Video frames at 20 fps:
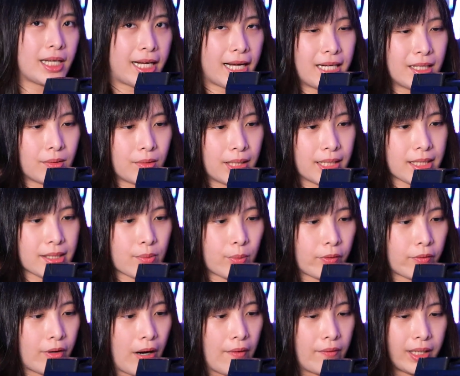that kind of works
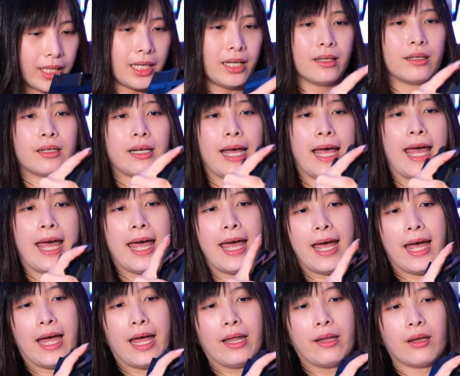with gravity,
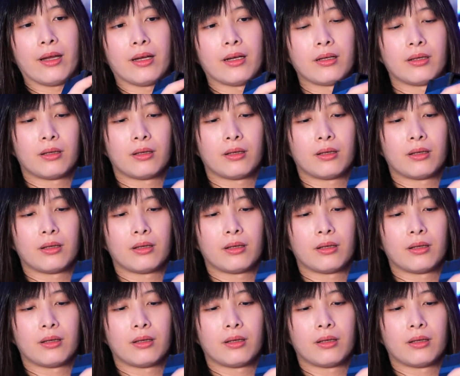and